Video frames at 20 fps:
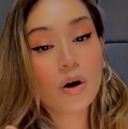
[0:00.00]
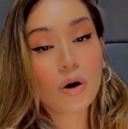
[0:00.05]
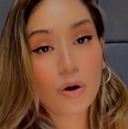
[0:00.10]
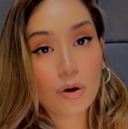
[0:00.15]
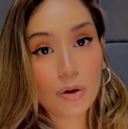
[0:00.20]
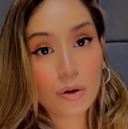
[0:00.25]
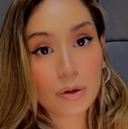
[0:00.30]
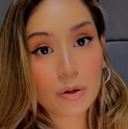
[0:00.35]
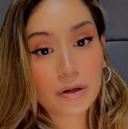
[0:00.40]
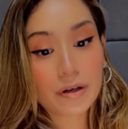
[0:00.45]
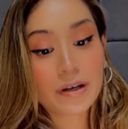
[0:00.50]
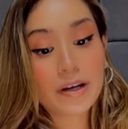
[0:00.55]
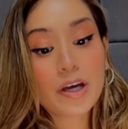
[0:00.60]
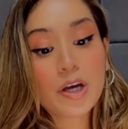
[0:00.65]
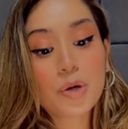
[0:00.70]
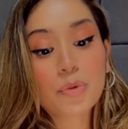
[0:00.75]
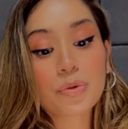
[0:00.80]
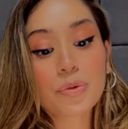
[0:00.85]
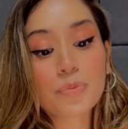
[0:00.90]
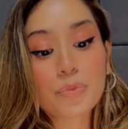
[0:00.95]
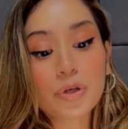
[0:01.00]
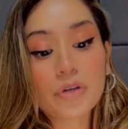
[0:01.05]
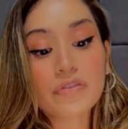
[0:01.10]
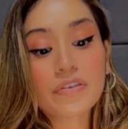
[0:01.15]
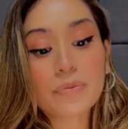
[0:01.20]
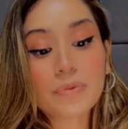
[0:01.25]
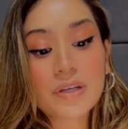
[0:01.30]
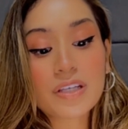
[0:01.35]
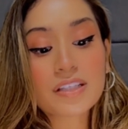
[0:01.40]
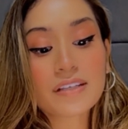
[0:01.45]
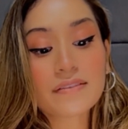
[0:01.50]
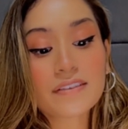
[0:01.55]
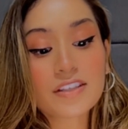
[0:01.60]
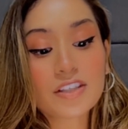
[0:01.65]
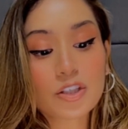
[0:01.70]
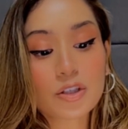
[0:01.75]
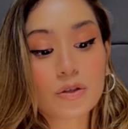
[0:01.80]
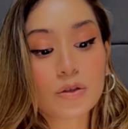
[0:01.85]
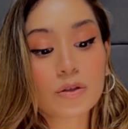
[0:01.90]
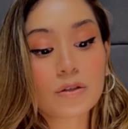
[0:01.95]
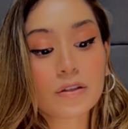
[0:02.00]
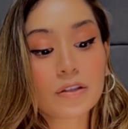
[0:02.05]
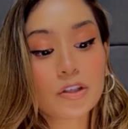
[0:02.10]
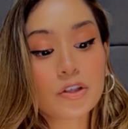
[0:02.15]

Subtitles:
or remove a piece of the skull